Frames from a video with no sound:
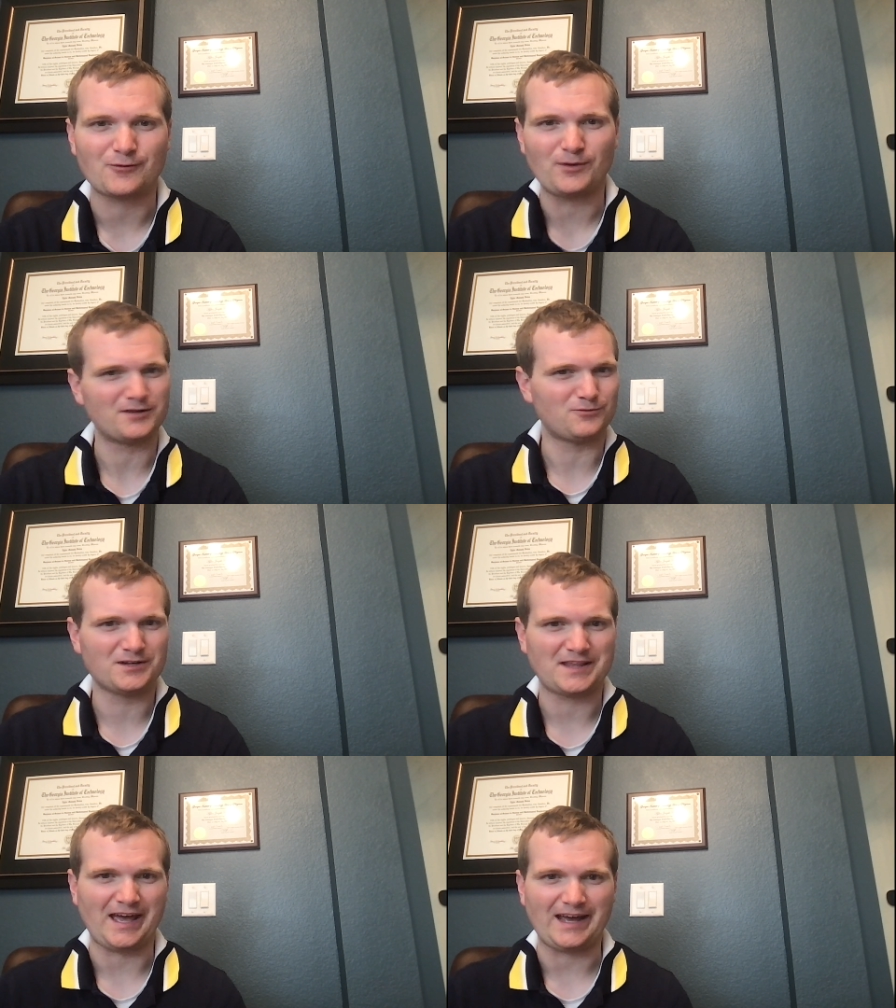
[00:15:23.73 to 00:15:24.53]
What if one
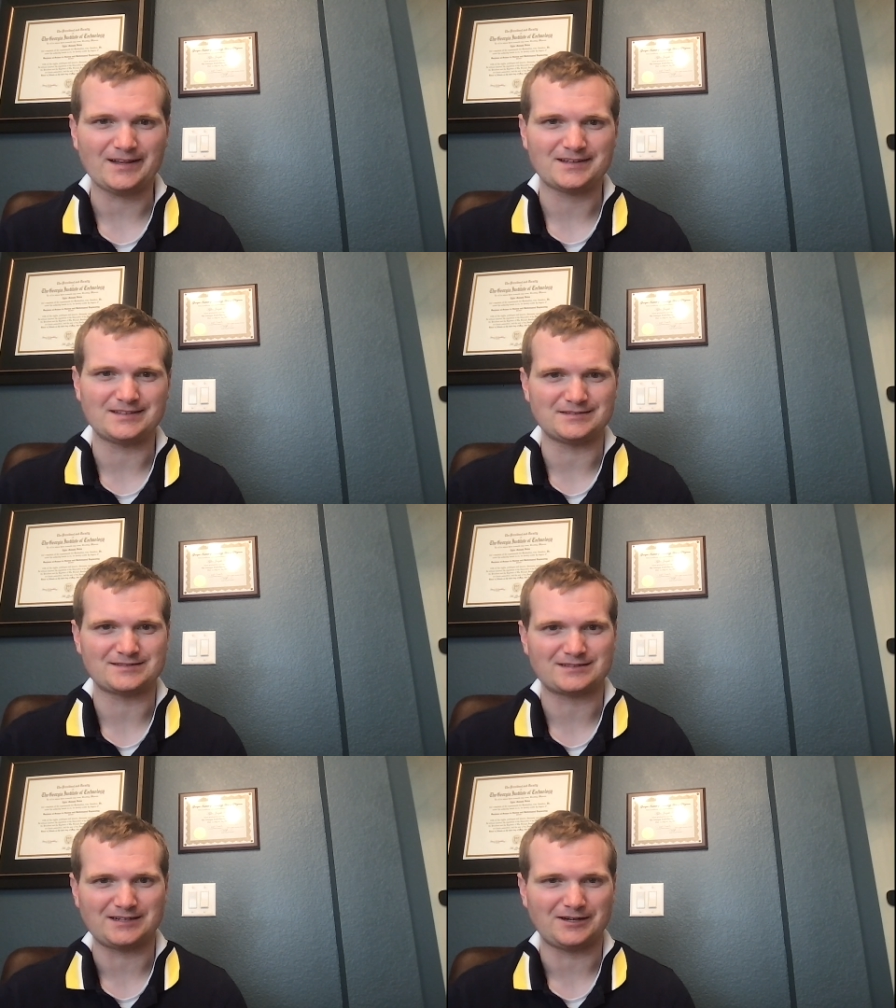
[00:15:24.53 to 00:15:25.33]
of the
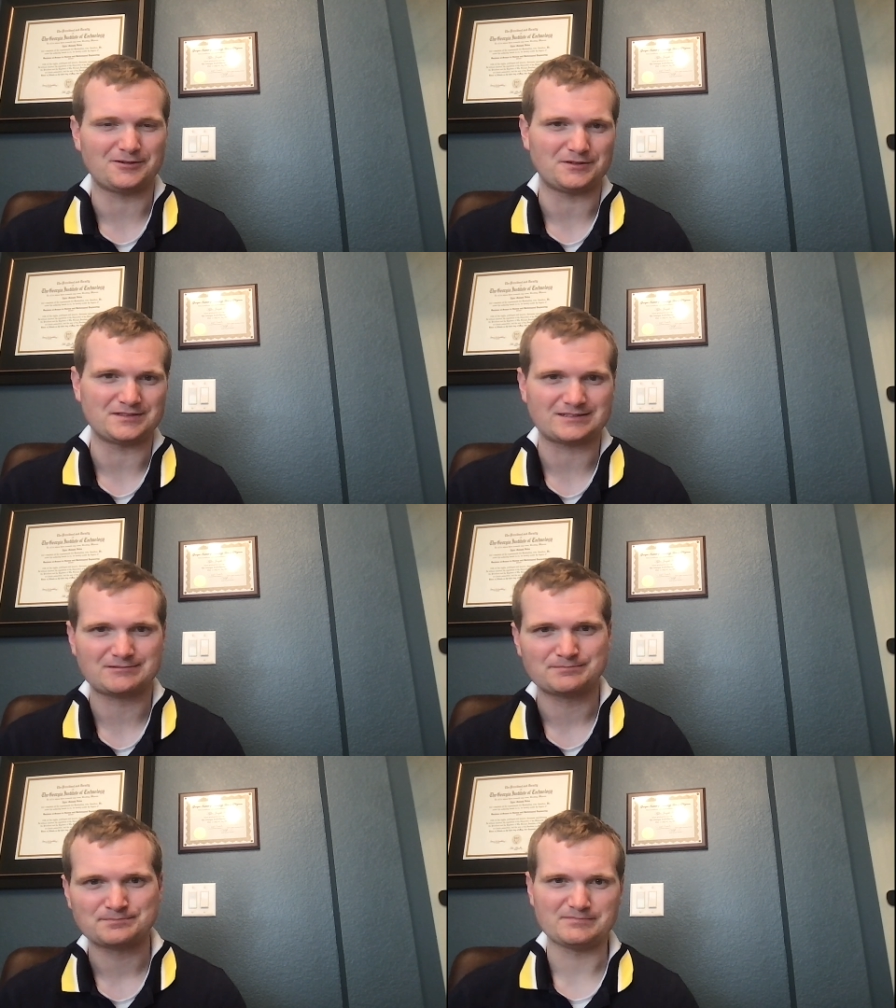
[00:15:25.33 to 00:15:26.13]
aliens, you know, is
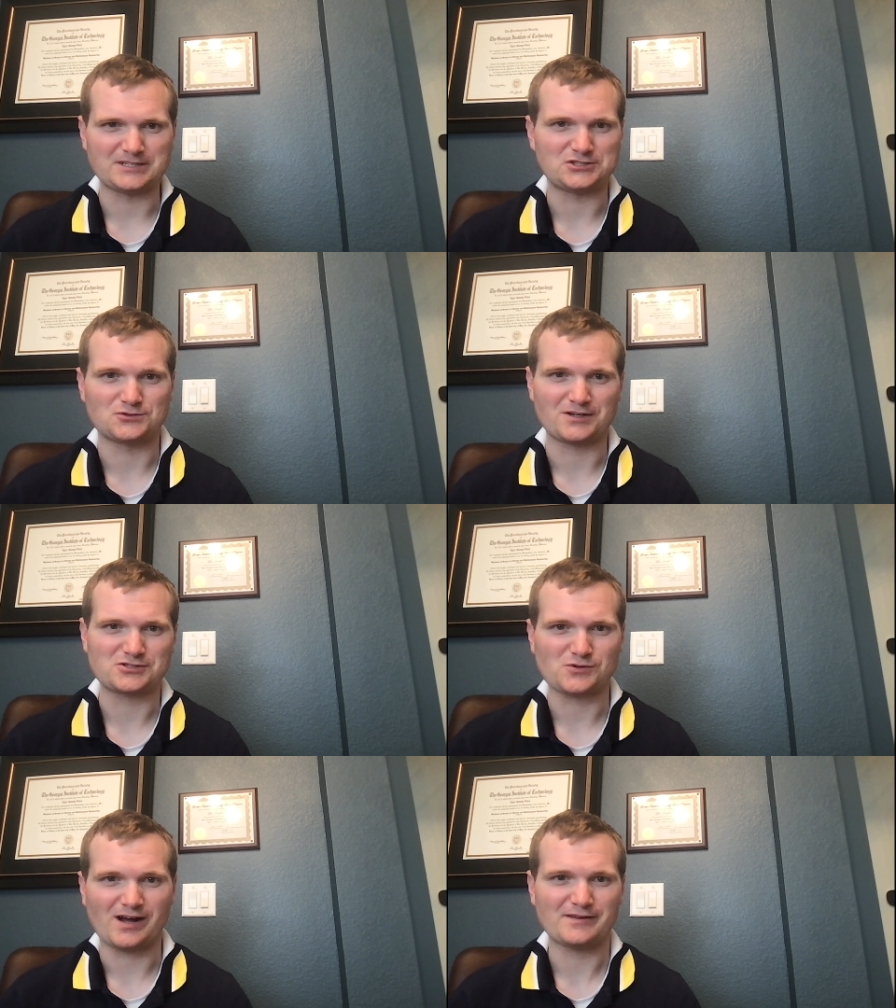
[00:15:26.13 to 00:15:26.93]
a drunk
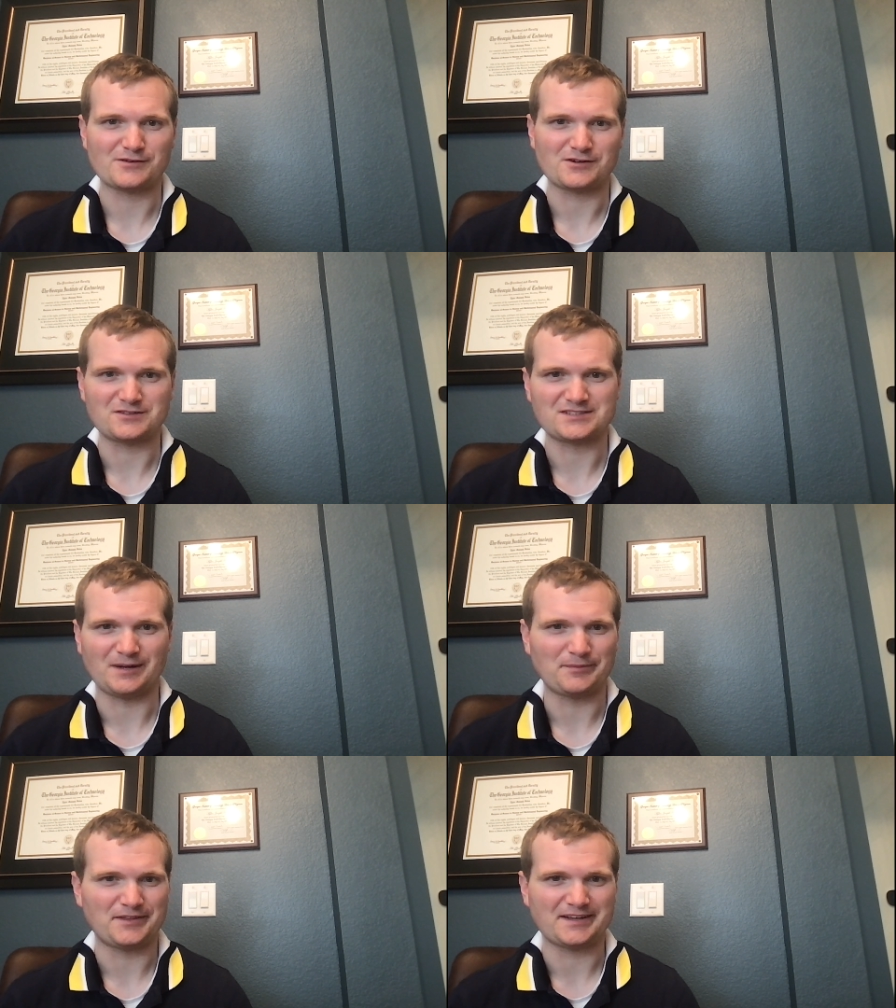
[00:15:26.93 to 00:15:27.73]
driver or
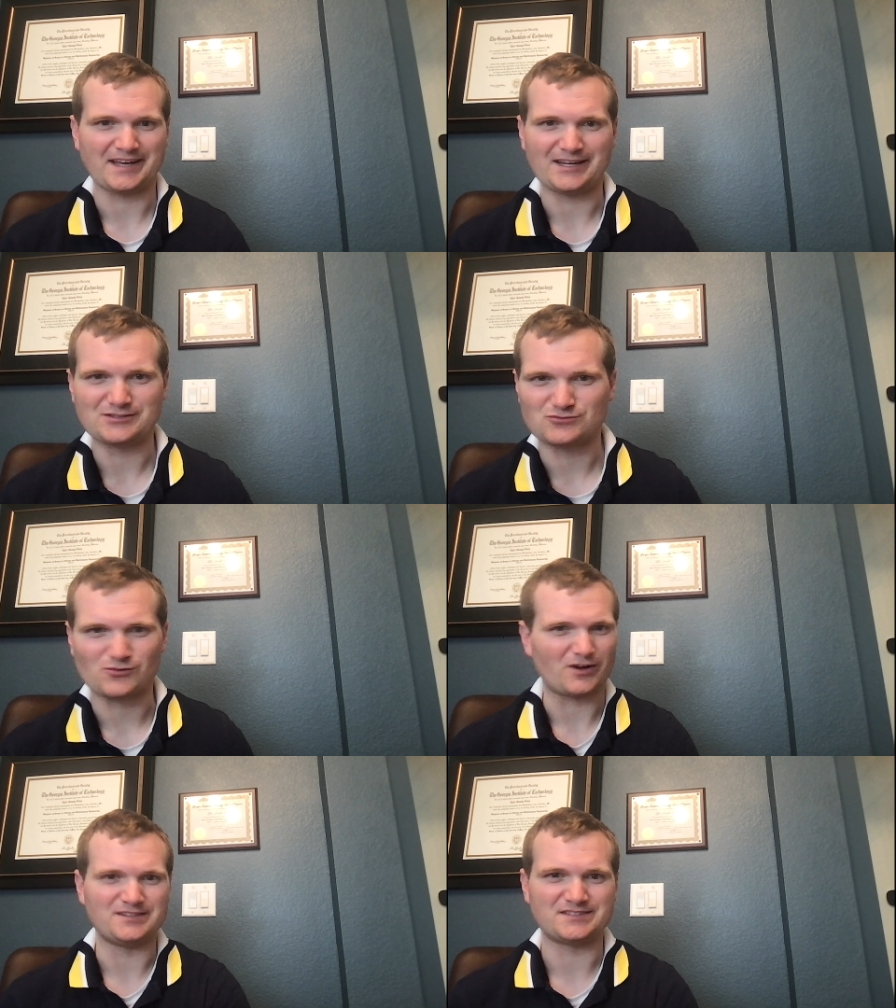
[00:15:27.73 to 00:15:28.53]
something and
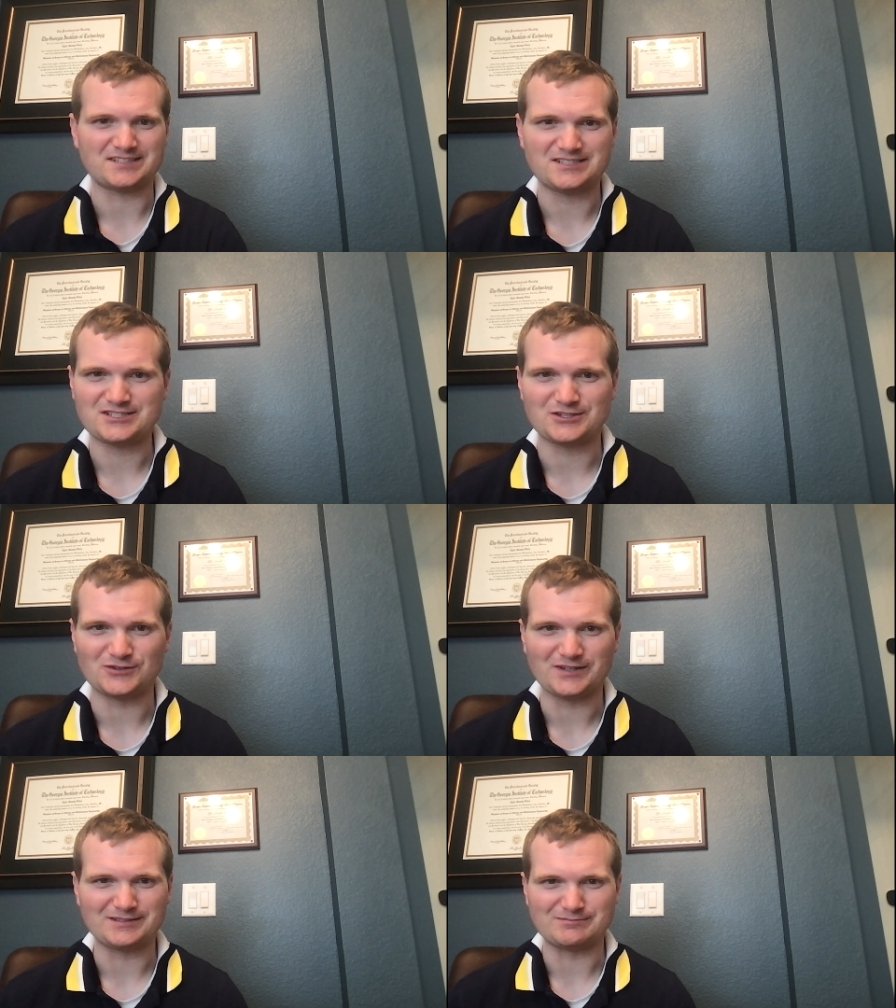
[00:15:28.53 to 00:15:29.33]
runs
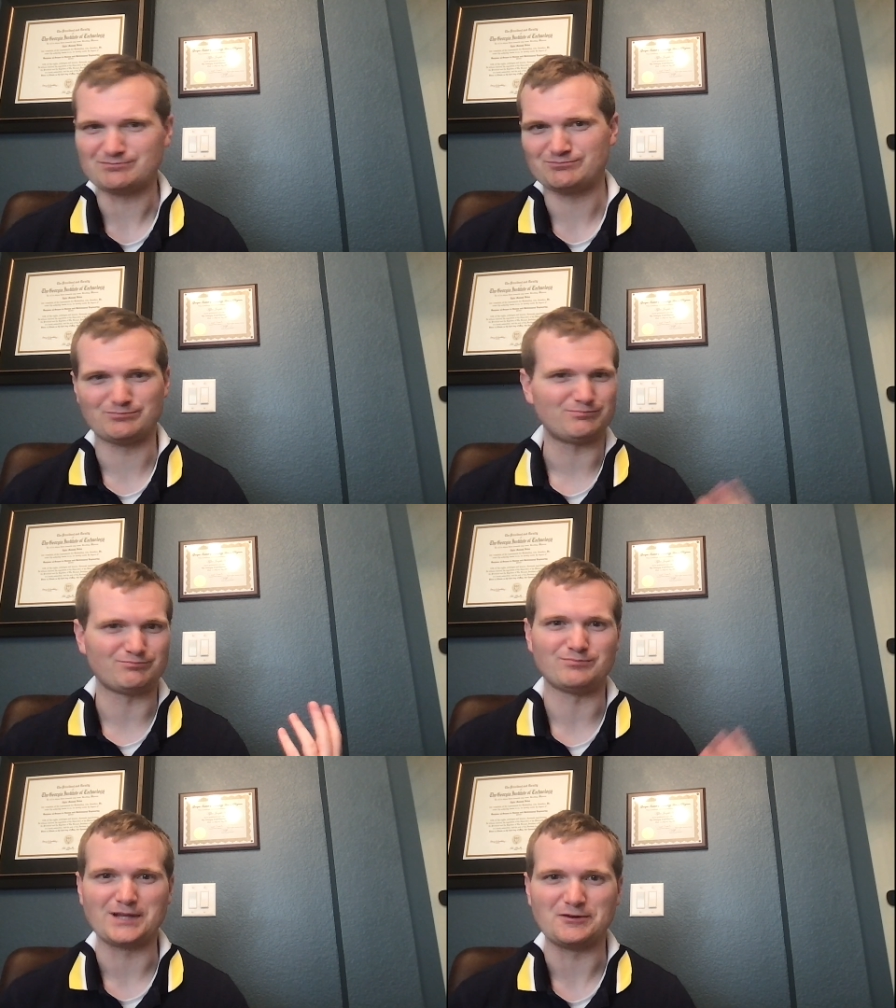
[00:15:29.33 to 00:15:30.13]
into it and
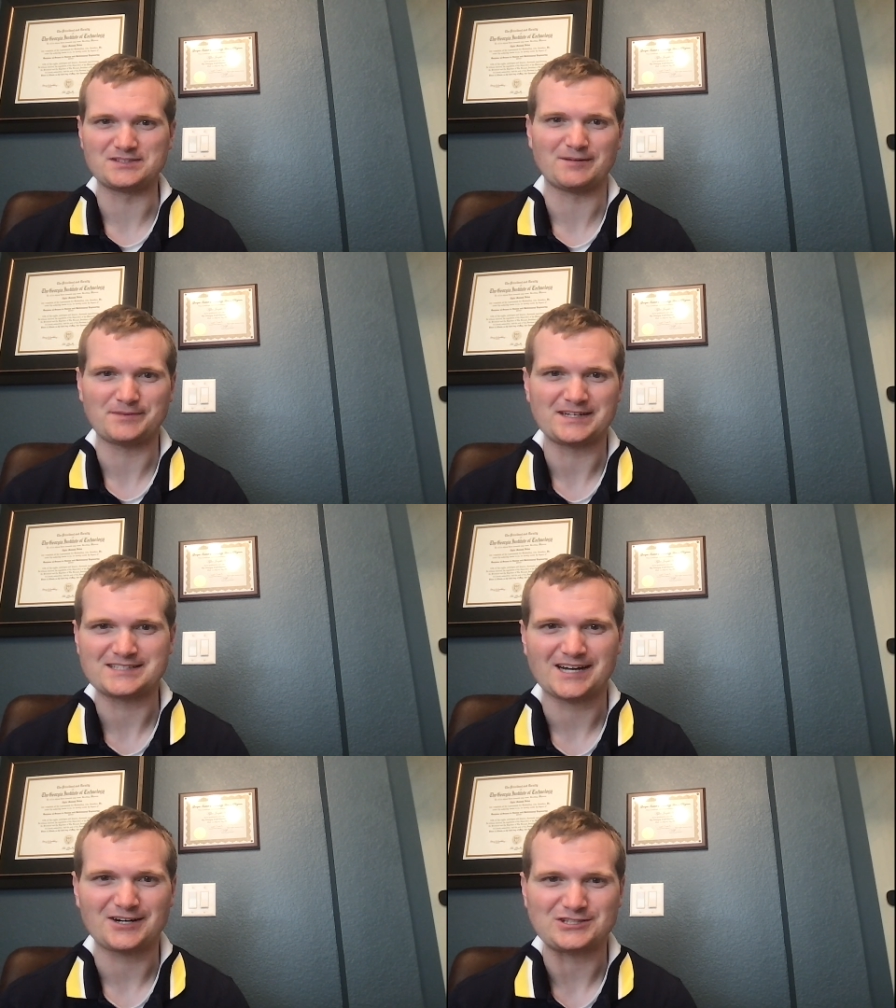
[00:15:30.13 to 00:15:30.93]
blows up the
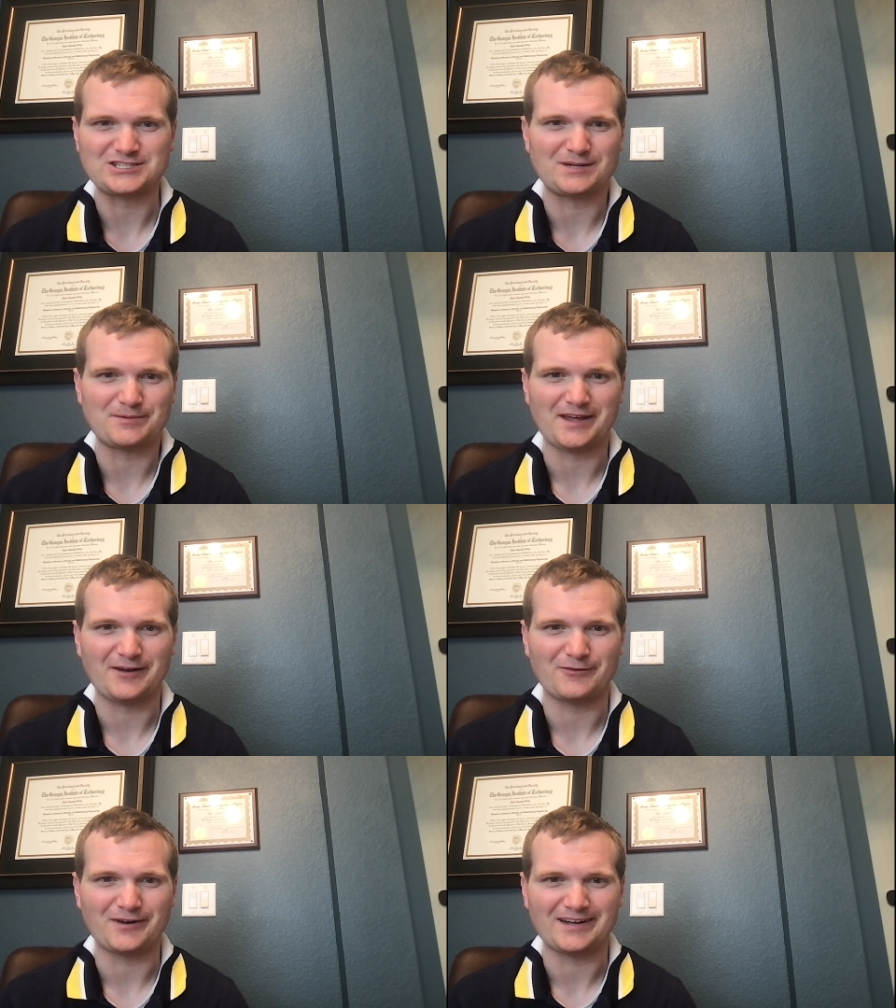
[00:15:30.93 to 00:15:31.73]
entire ship
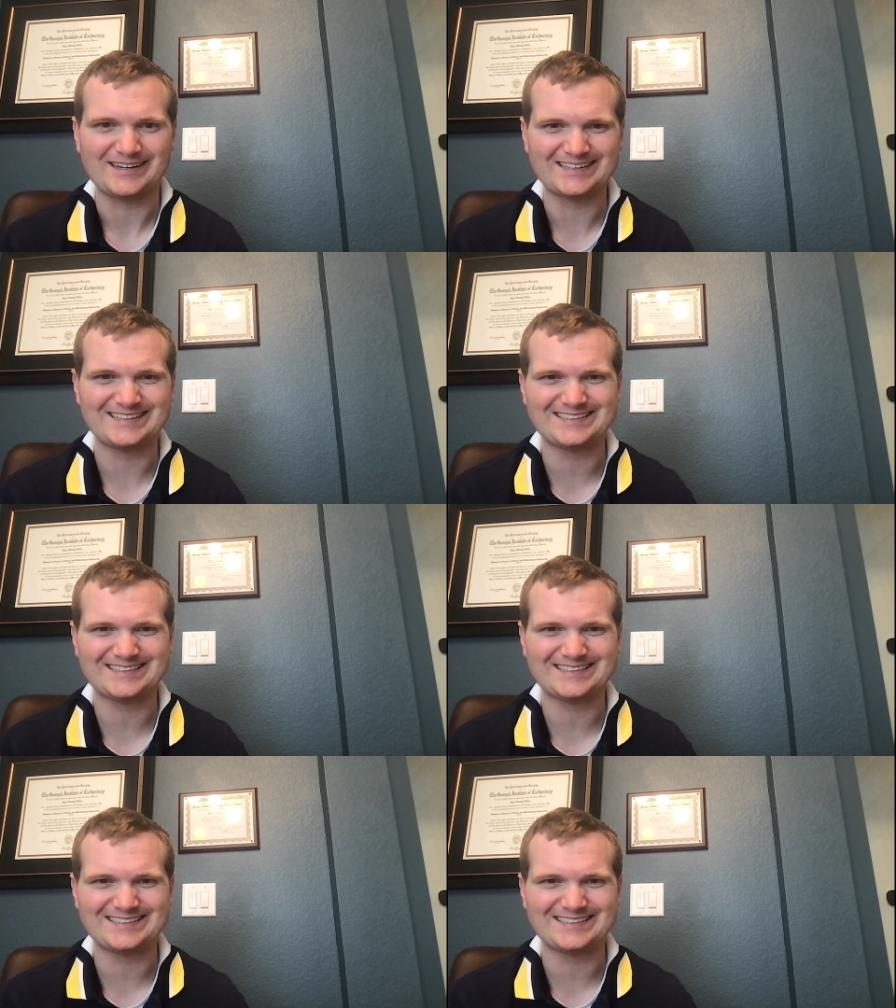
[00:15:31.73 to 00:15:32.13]
that way?